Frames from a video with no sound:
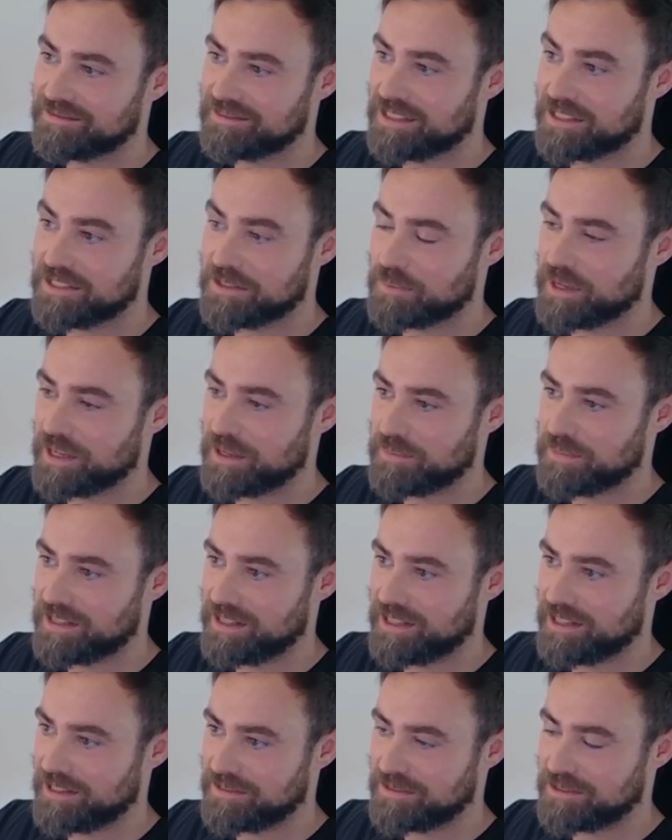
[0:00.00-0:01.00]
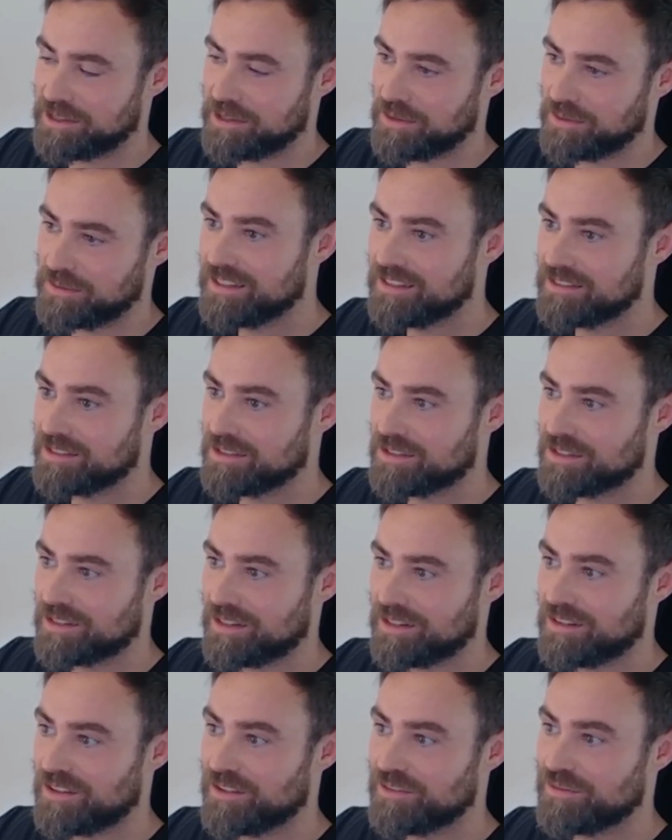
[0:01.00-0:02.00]
let's make money. No, there's
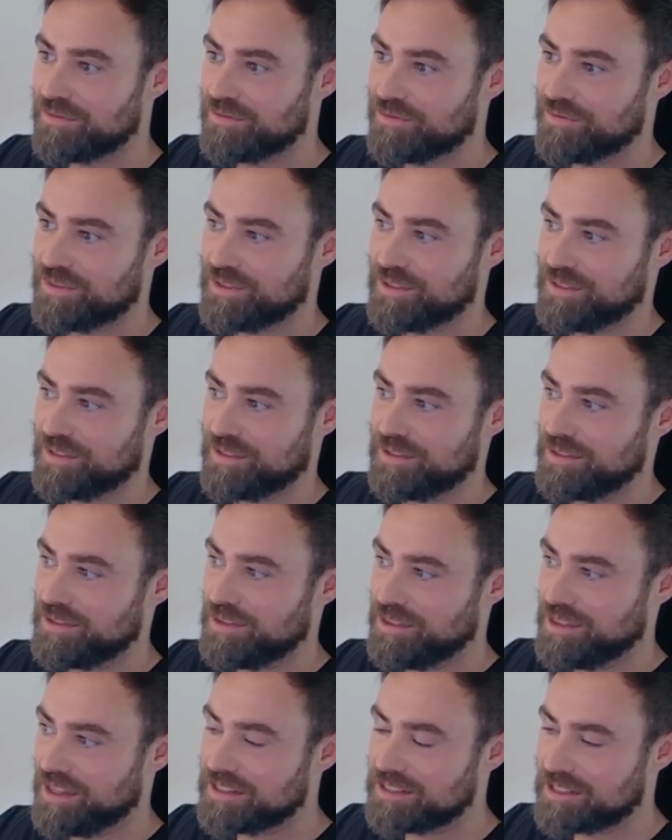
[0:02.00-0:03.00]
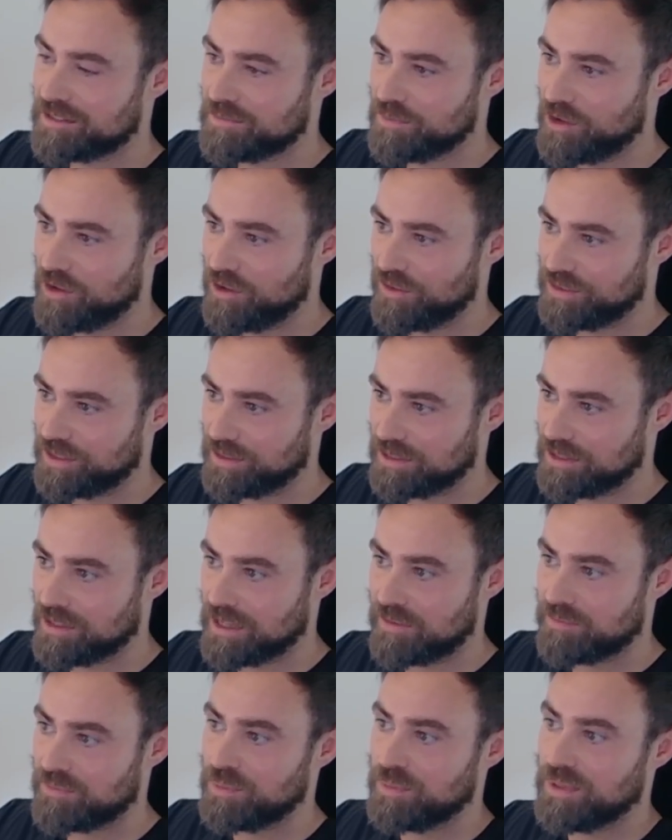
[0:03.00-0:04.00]
a lot of things involved, and you
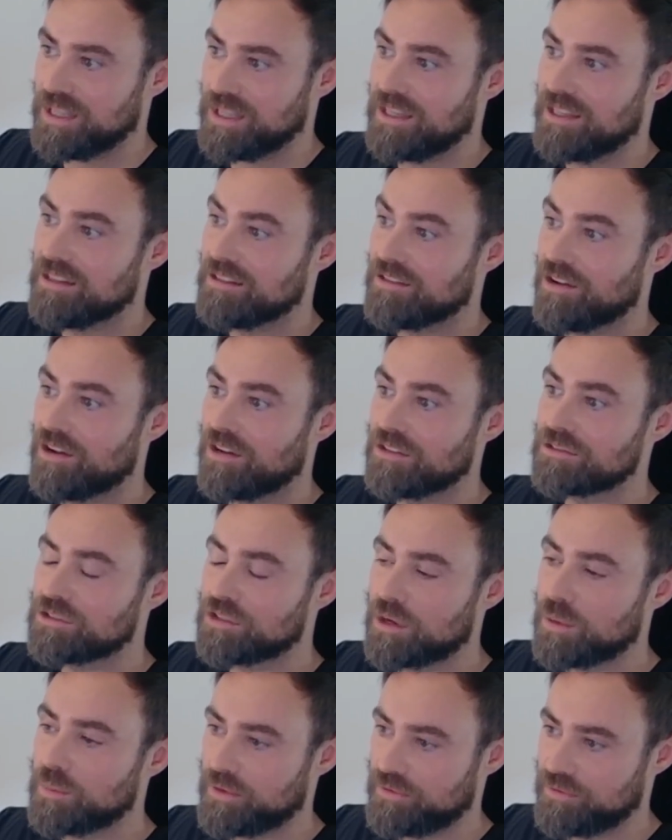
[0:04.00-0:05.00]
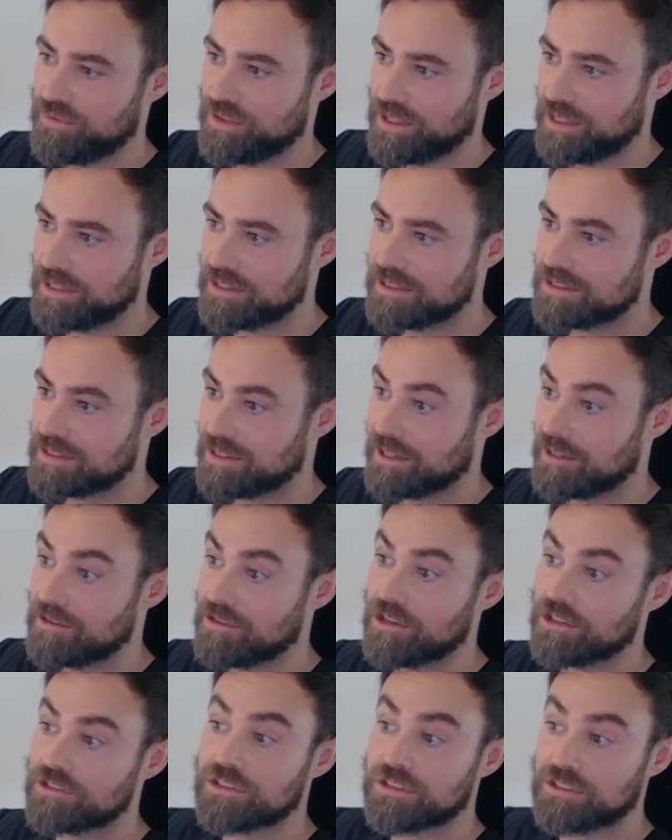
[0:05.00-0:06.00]
have to be on top of things
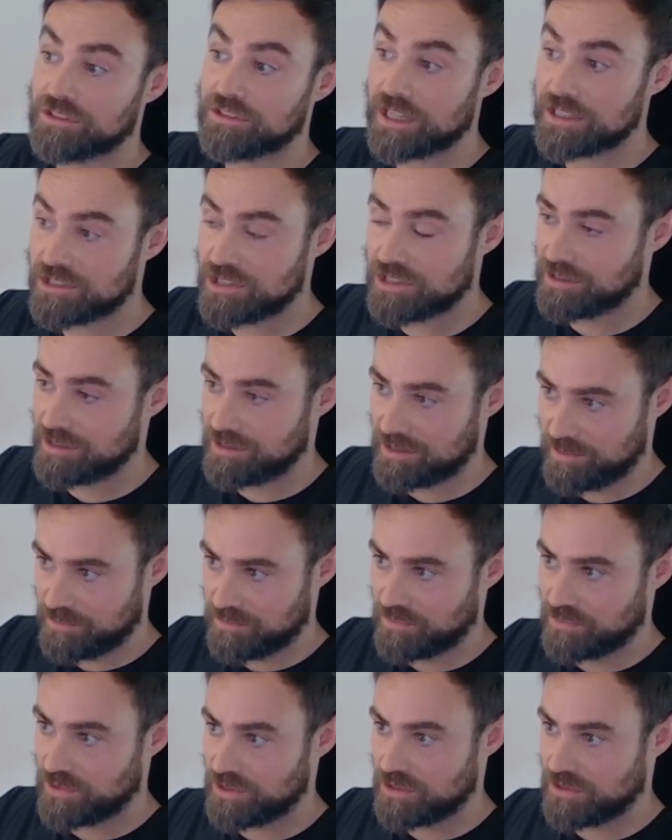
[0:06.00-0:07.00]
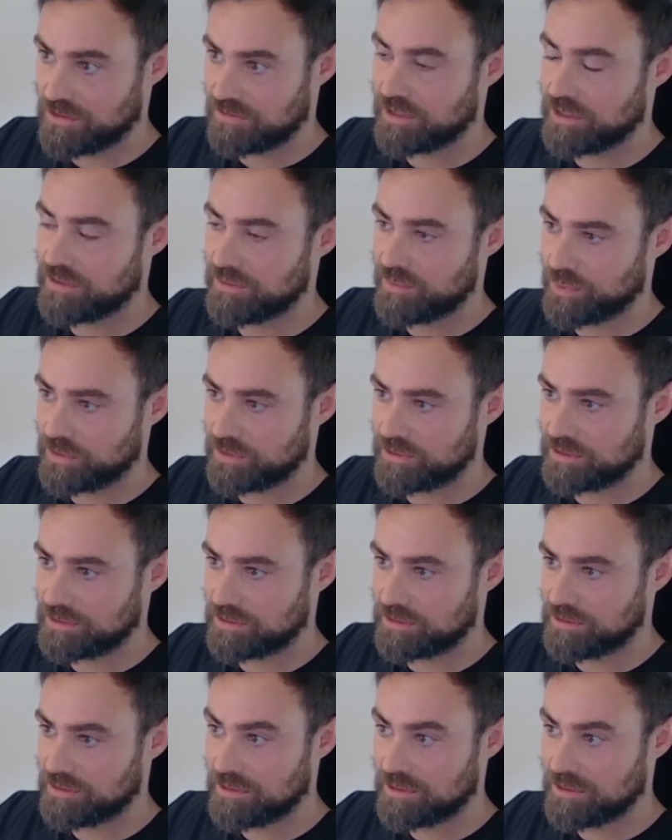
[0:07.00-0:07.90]
and not touching them, which is very important.